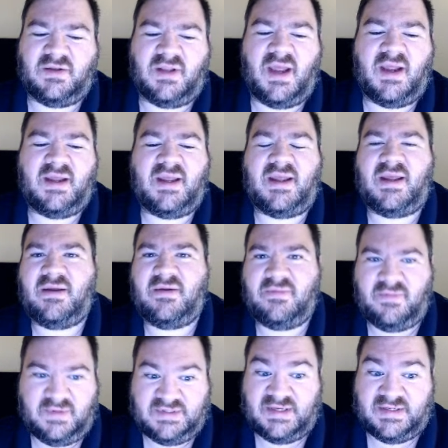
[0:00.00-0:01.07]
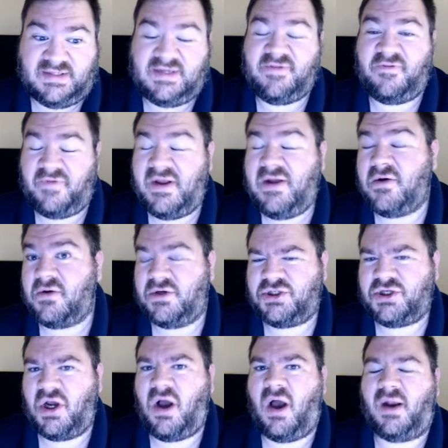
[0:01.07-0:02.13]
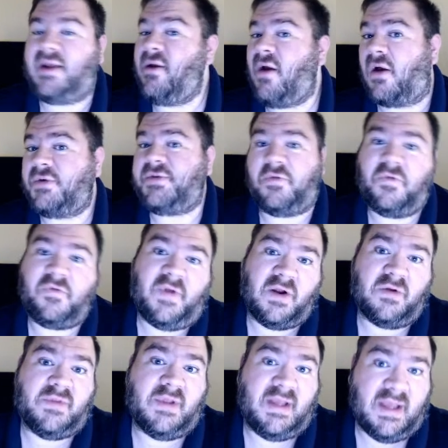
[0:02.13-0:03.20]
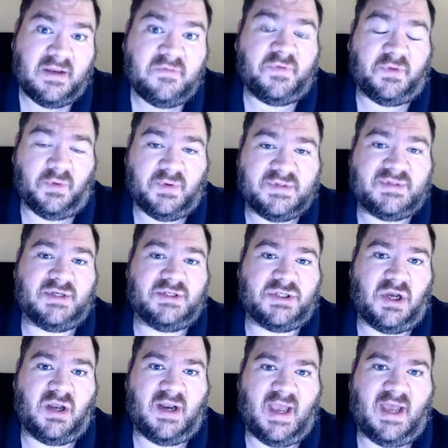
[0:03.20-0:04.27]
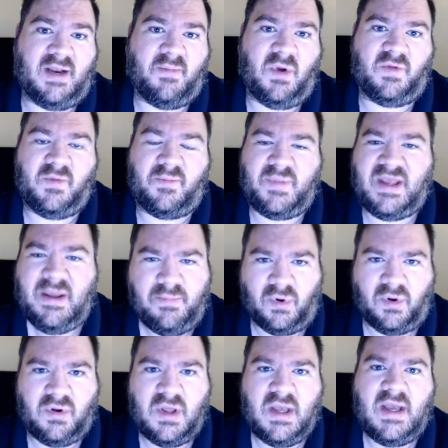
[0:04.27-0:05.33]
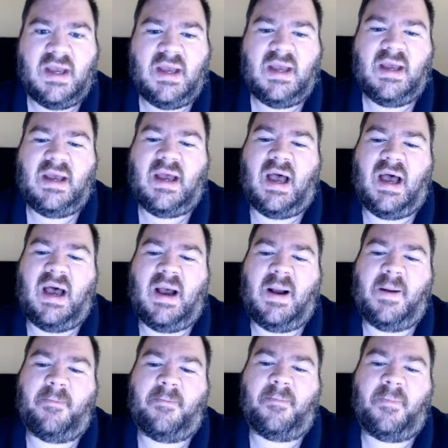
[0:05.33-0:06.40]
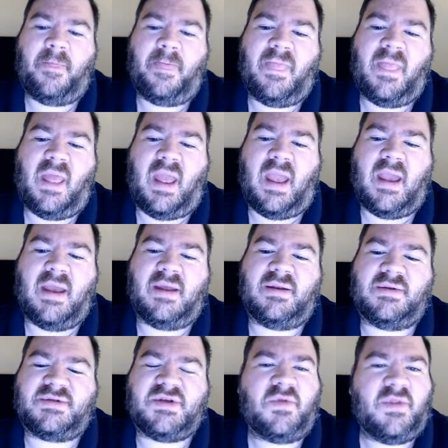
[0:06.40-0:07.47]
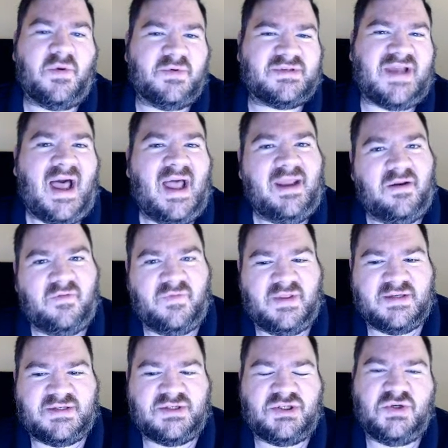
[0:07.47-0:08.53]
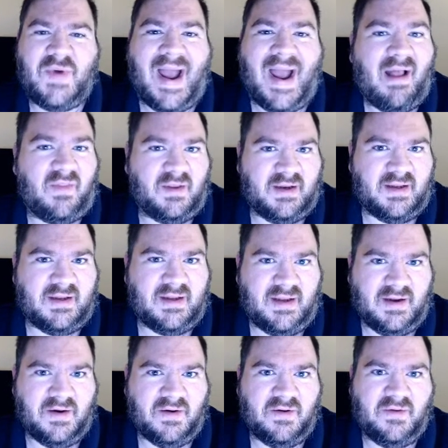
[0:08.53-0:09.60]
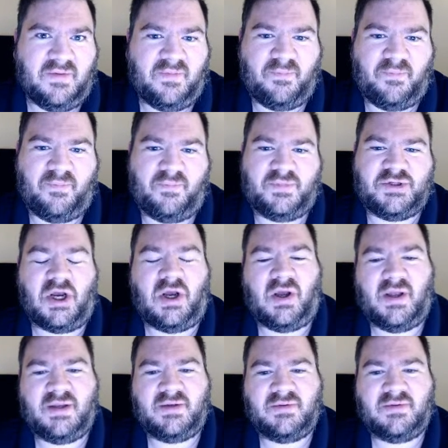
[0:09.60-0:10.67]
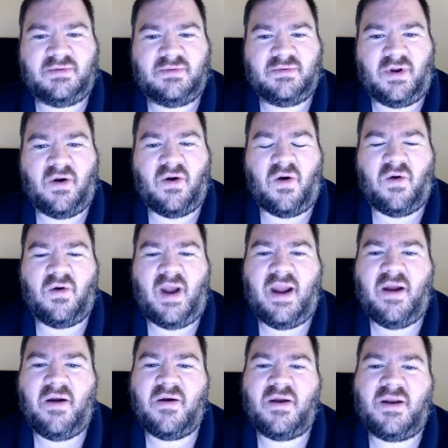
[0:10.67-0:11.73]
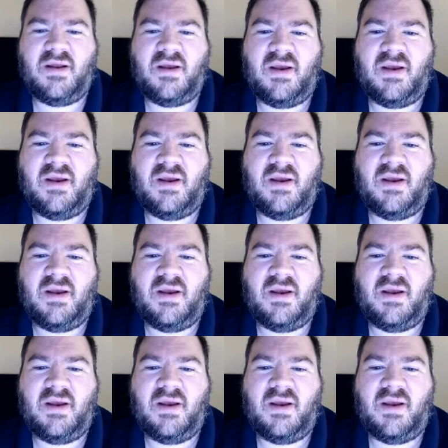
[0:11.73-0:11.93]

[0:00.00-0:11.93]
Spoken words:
like he says he feared John. He also feared the influence that John had among the people. And so there was kind of this duality here. John or Herod,